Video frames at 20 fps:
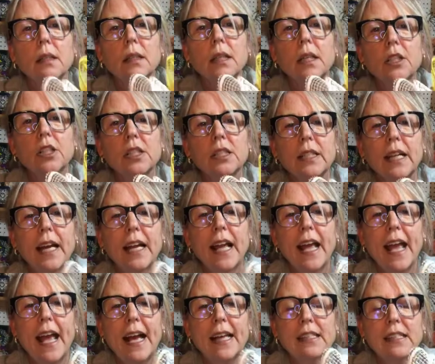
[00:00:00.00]
it just kind of
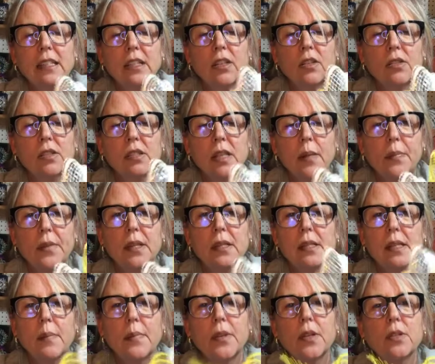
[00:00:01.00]
adds a little something
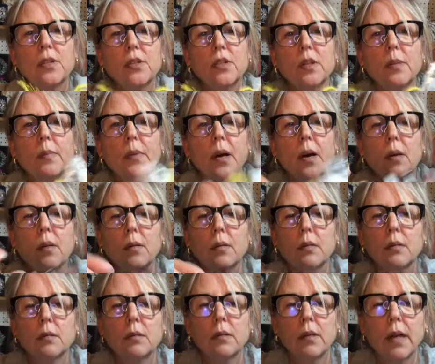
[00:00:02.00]
something to the bow,
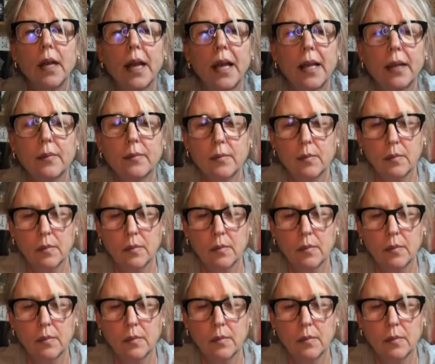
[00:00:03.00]
right?